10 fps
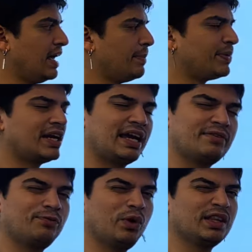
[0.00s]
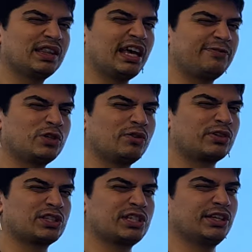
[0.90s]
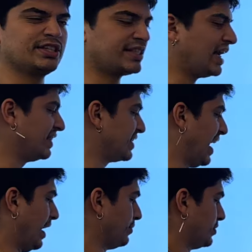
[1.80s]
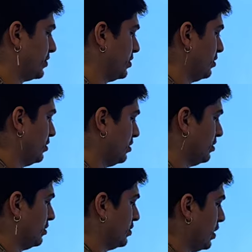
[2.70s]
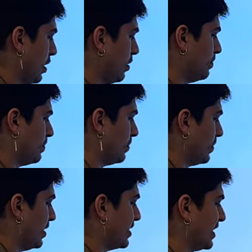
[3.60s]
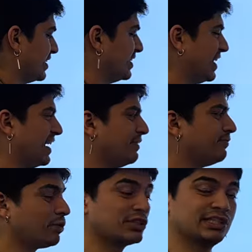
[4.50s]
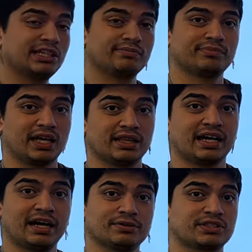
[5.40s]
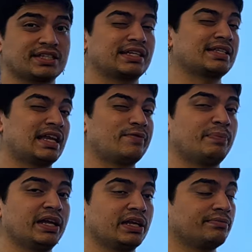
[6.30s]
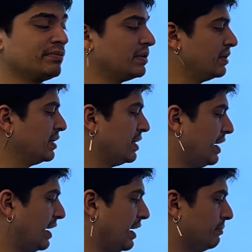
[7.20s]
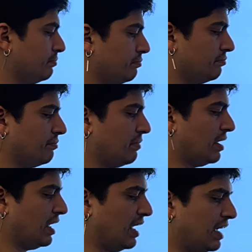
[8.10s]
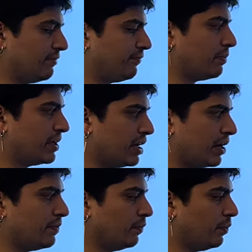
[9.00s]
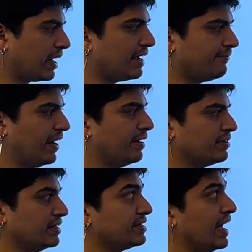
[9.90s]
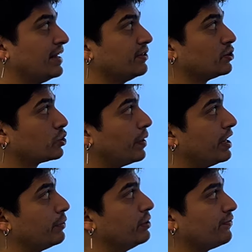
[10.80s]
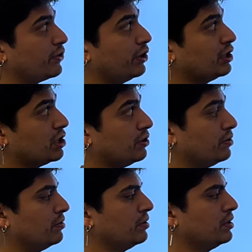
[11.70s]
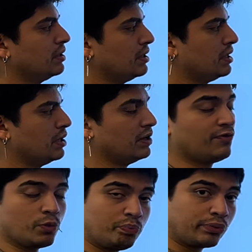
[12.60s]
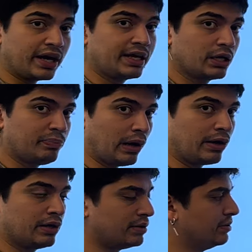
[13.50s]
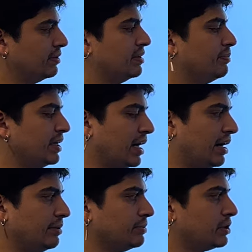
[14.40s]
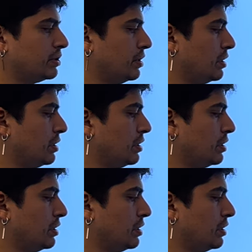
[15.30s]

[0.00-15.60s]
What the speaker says: But then I have one left over still inside this house. So this has to stay, unfortunately, in the house because it doesn't have a buddy. And from here, what I have found is that the square root of 32, if you break it apart, becomes